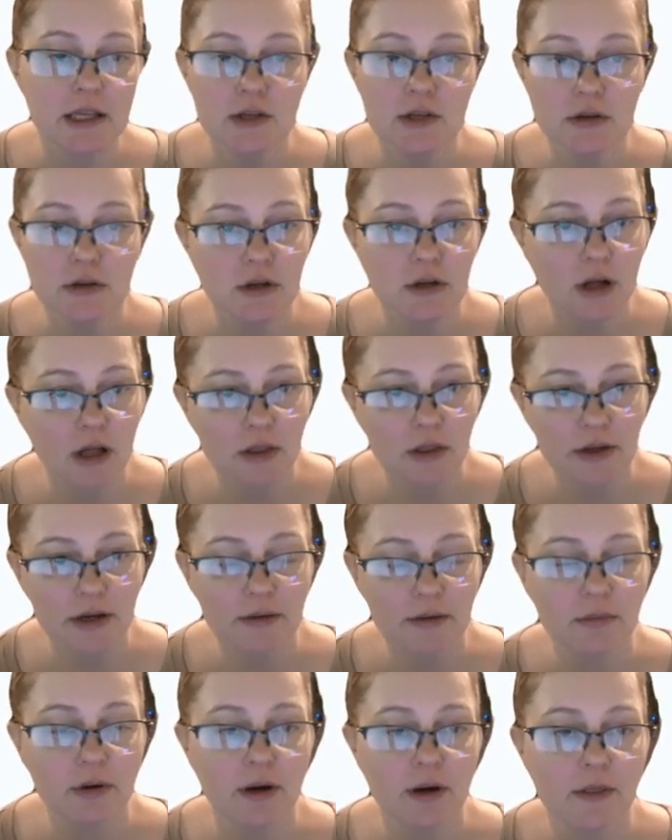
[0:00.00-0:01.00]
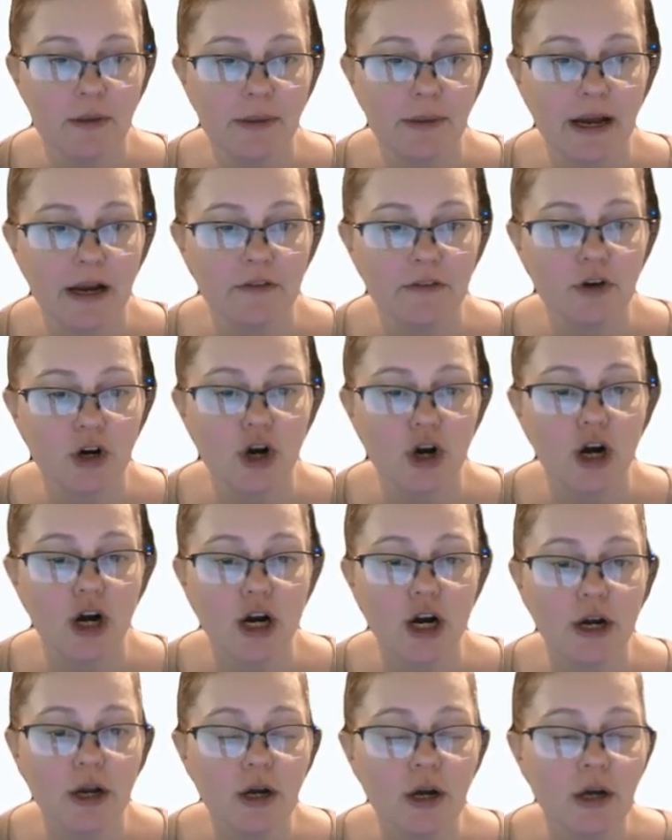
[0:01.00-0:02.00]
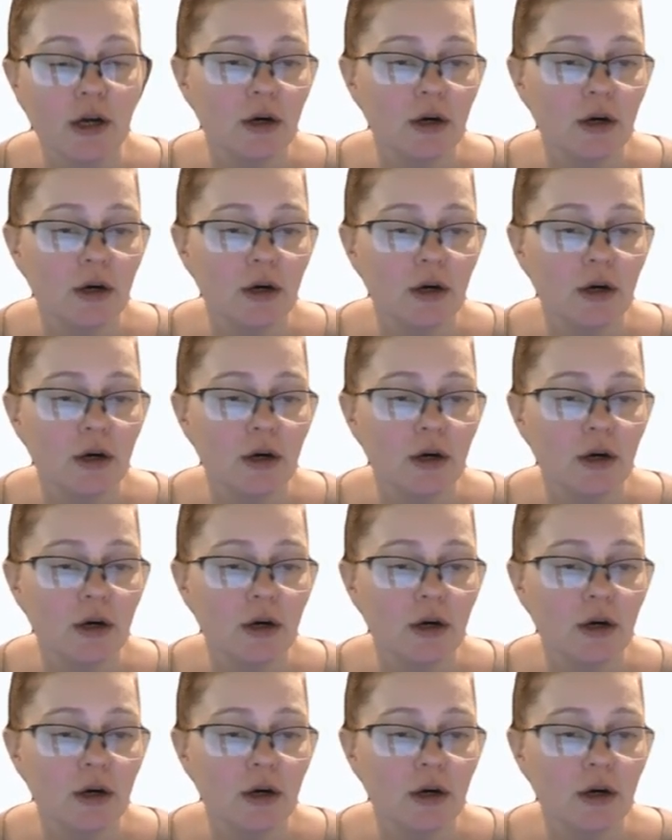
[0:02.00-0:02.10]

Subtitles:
You can call the number on the back of your card,